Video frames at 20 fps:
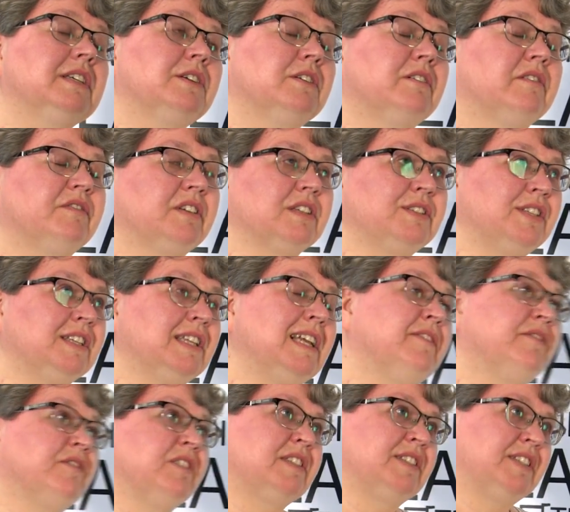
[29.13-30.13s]
your
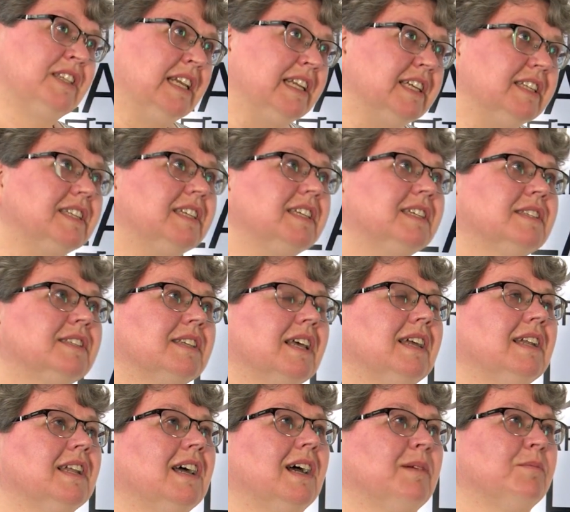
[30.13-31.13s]
facilities,
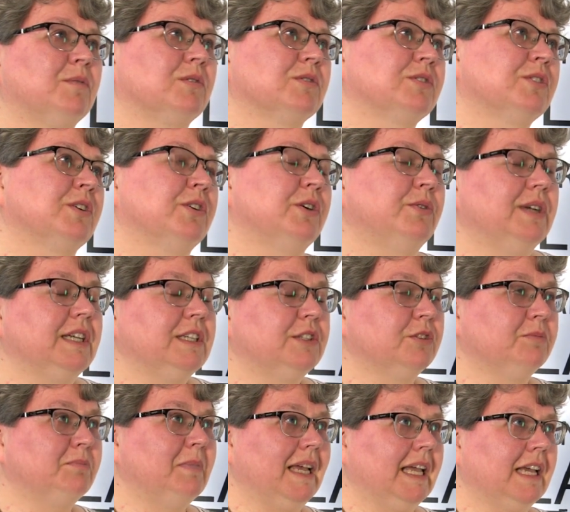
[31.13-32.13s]
and I'm also going
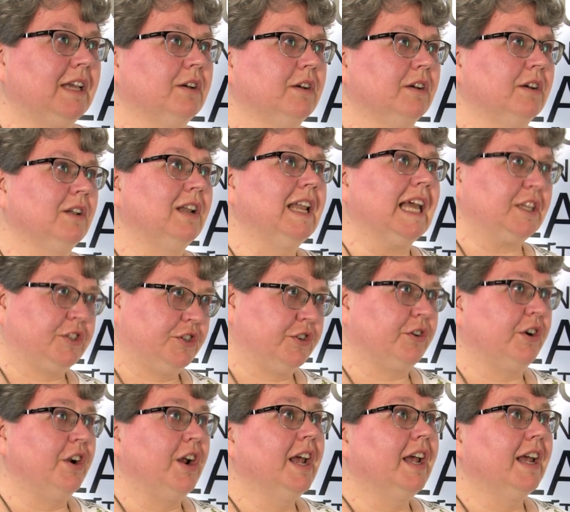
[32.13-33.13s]
to make a
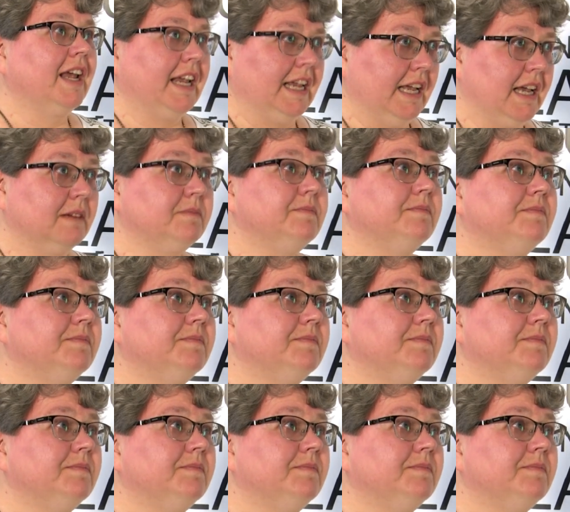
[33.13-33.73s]
lecture here.